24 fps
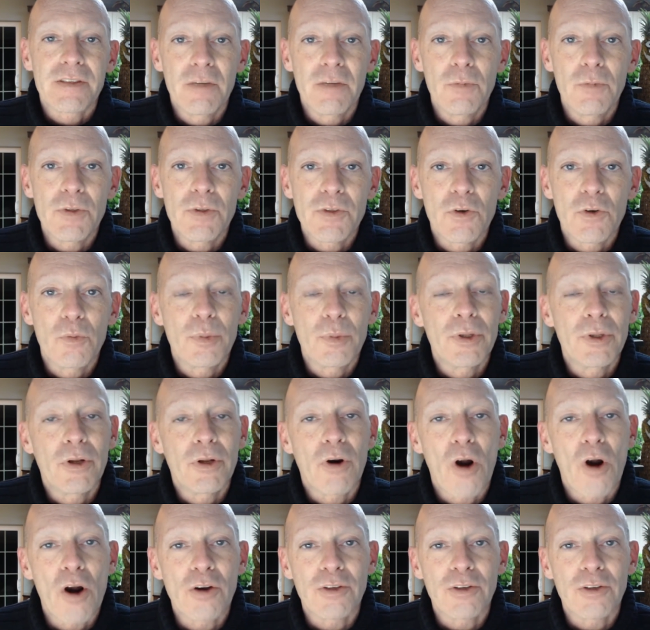Someone's opened
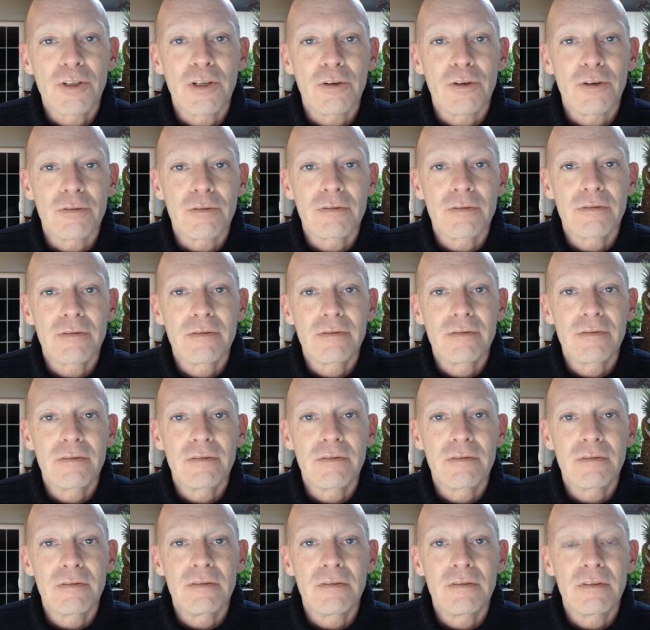their heart to you
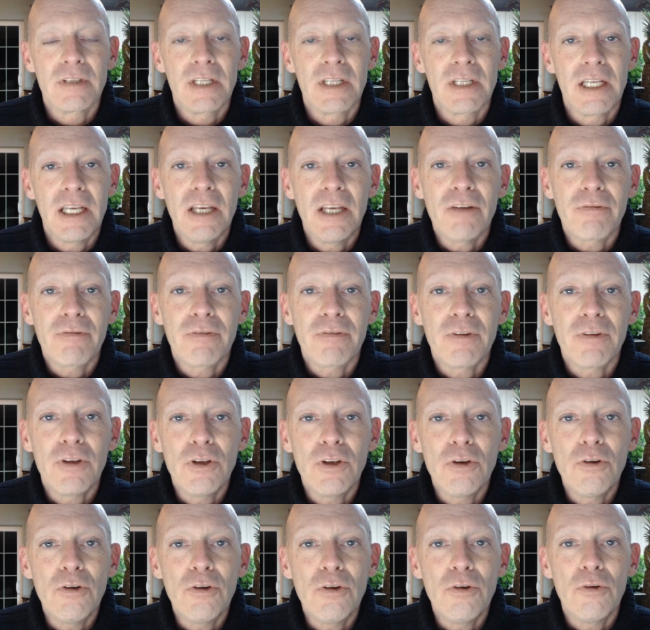if
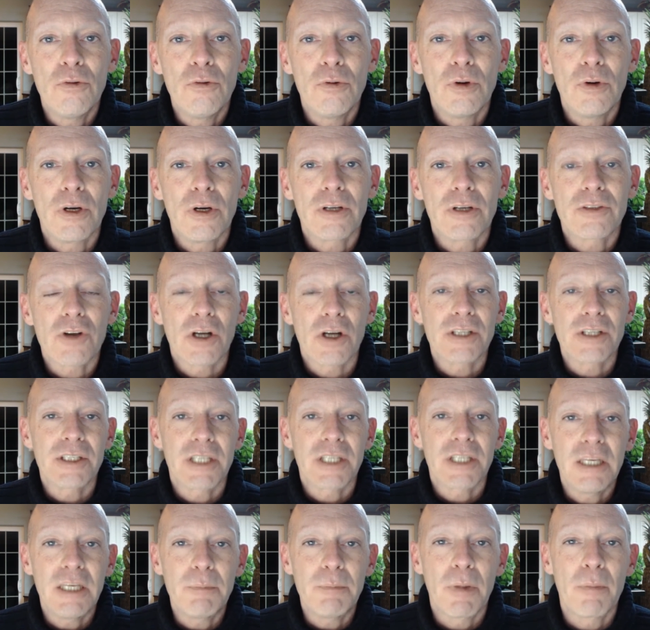you try to
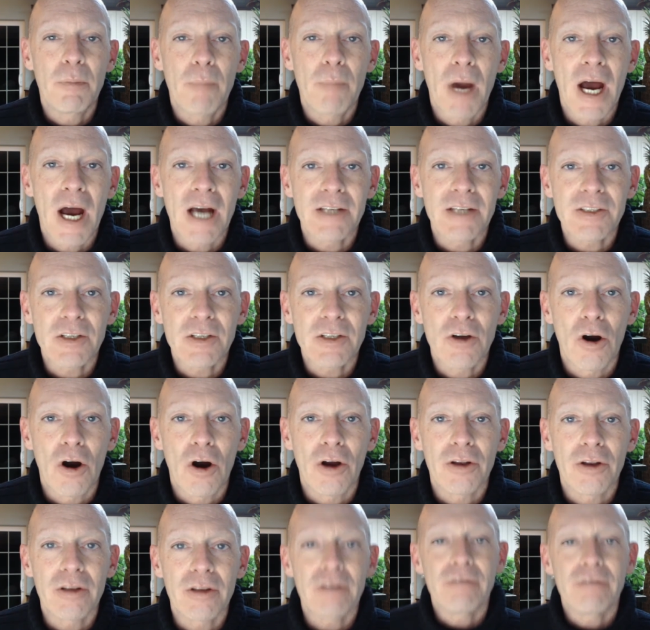keep a mask
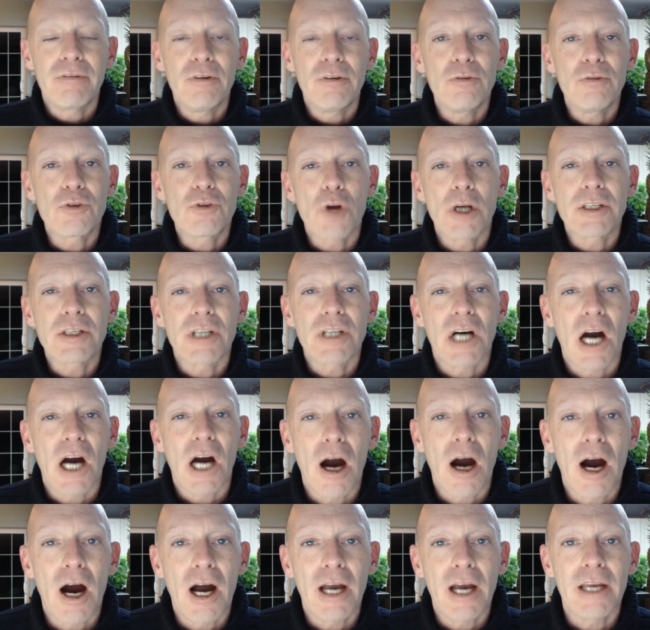on, if you try to
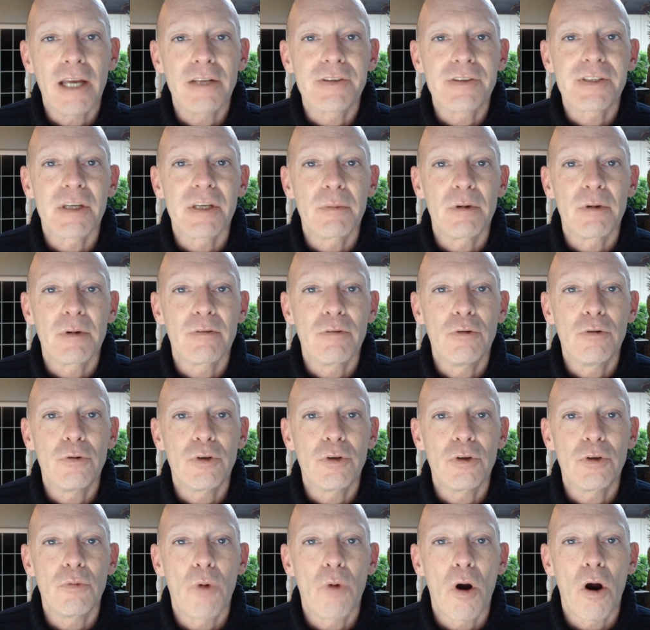hide some of who
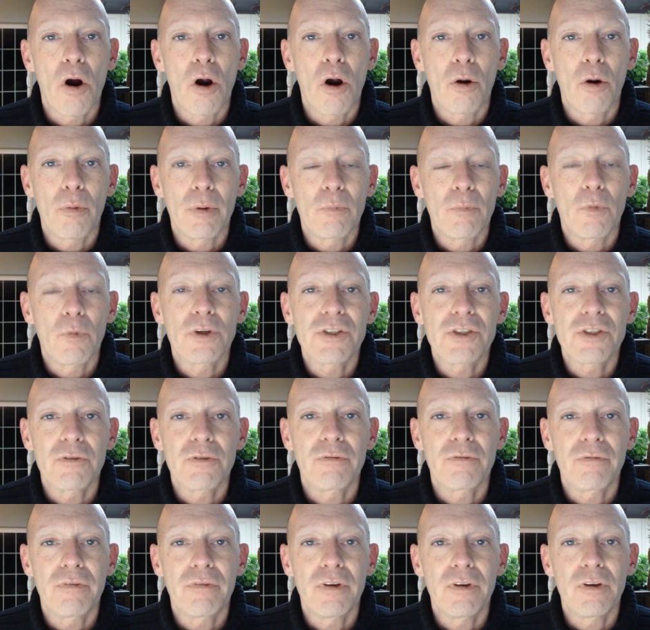you are and what
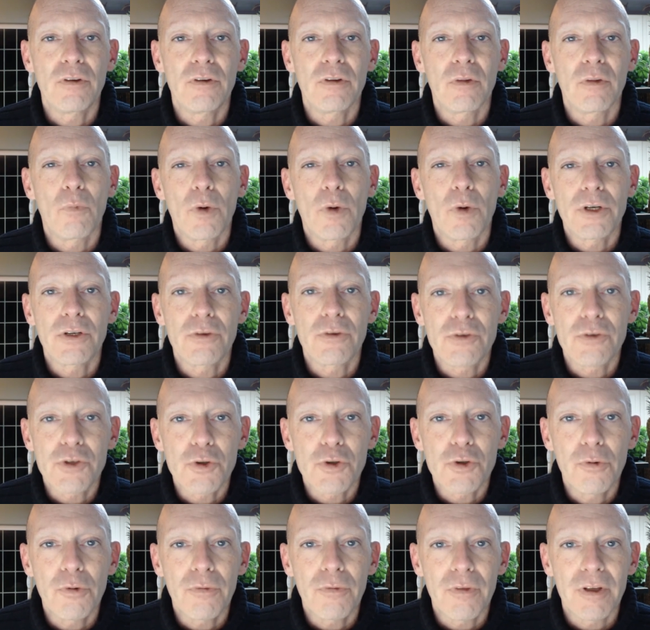you feel and what your
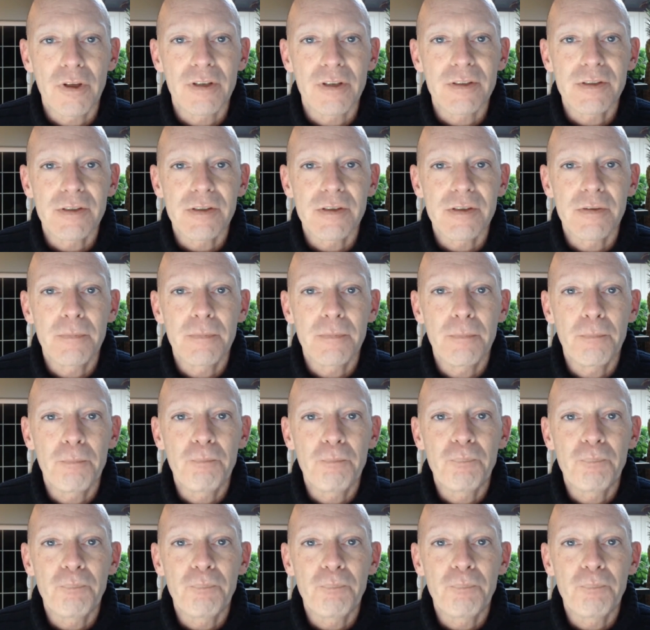truth is,